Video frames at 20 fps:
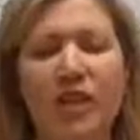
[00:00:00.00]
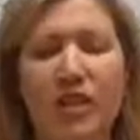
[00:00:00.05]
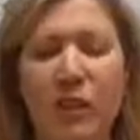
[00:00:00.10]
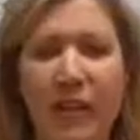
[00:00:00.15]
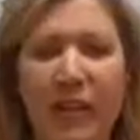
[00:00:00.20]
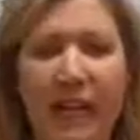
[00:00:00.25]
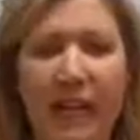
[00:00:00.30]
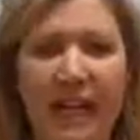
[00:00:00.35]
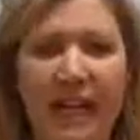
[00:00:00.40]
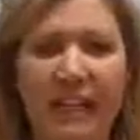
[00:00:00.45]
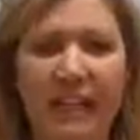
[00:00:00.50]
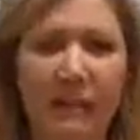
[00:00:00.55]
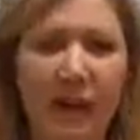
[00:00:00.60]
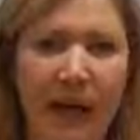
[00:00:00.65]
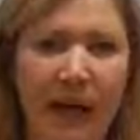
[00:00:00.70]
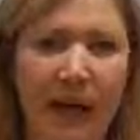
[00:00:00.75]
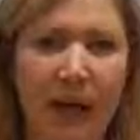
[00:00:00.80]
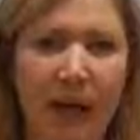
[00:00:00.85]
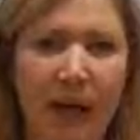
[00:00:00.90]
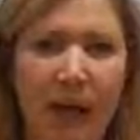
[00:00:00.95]
to a case
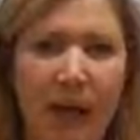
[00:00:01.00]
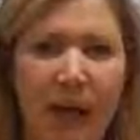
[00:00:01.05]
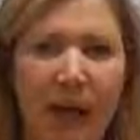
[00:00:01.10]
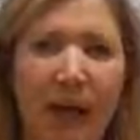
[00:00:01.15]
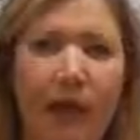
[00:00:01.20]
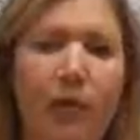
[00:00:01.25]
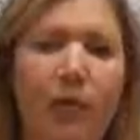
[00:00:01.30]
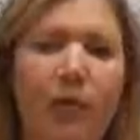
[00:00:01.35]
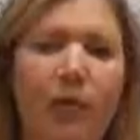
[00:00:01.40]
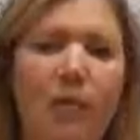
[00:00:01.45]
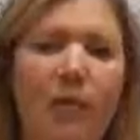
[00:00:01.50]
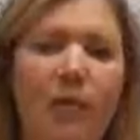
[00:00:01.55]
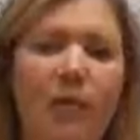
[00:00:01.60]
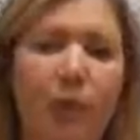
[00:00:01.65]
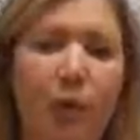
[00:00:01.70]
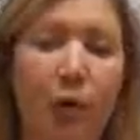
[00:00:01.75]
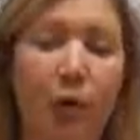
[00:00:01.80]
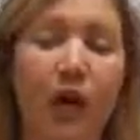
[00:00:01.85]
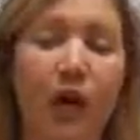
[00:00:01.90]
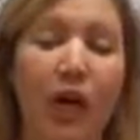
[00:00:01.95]
manager about would be if
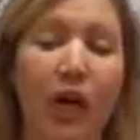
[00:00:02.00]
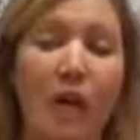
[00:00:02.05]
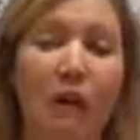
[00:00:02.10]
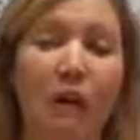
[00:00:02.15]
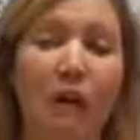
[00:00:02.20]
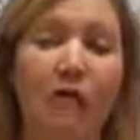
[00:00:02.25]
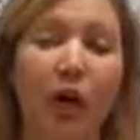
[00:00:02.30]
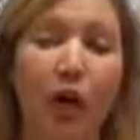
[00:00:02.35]
you were coming